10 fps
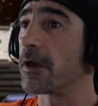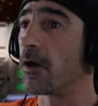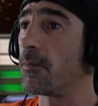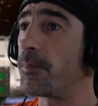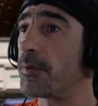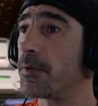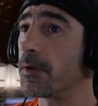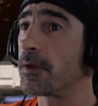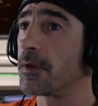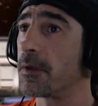help.
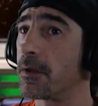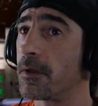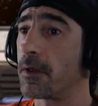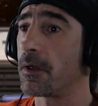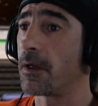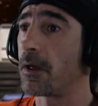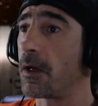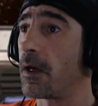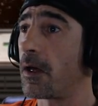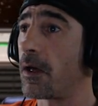
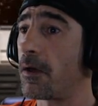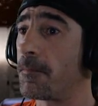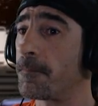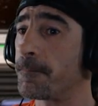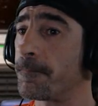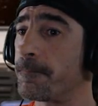Um,